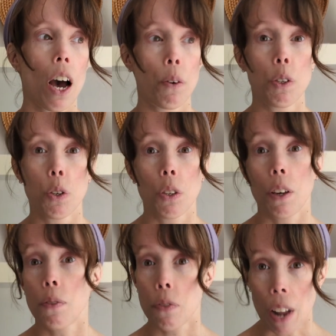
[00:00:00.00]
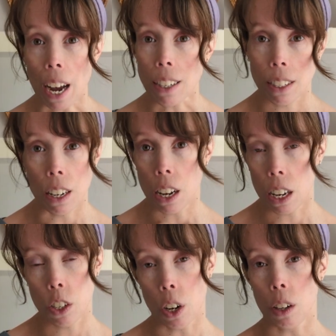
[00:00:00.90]
I was using flaxseed
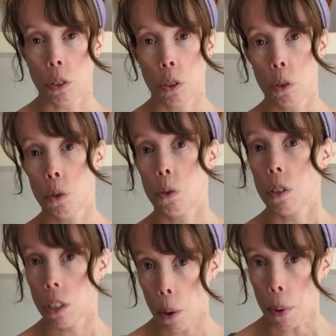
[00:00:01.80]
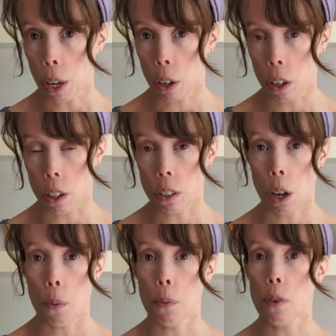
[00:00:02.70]
hair gel to set my curls
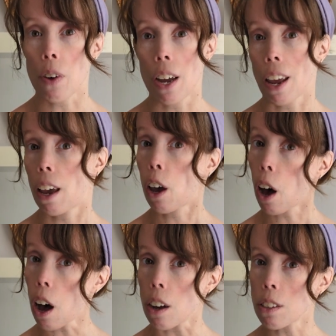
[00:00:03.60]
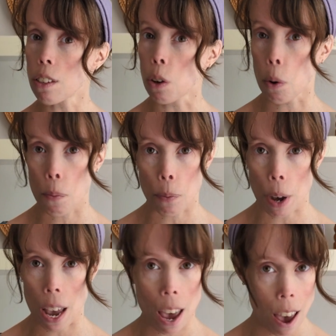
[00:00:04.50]
and provide a cast on
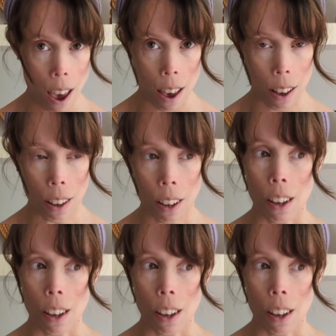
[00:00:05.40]
my hair.